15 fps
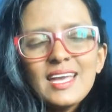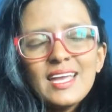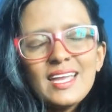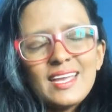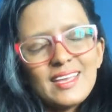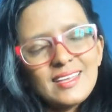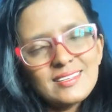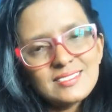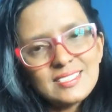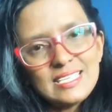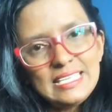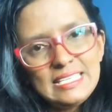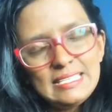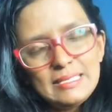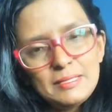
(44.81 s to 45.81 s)
and
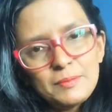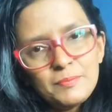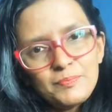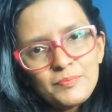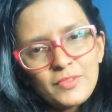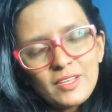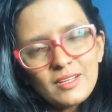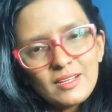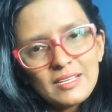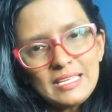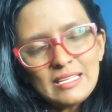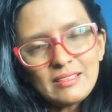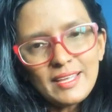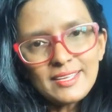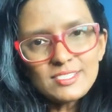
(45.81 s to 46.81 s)
he
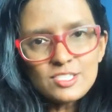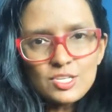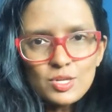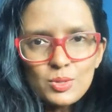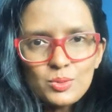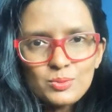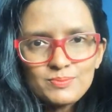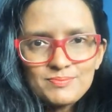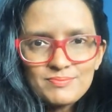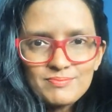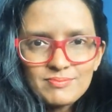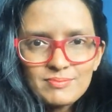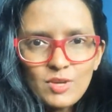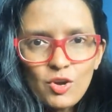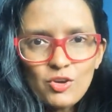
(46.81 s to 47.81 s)
likes to go
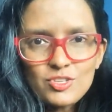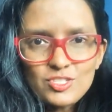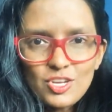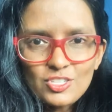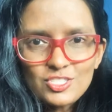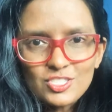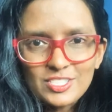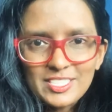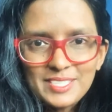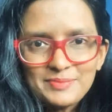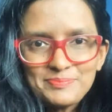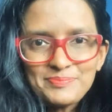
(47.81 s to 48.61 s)
horizontally.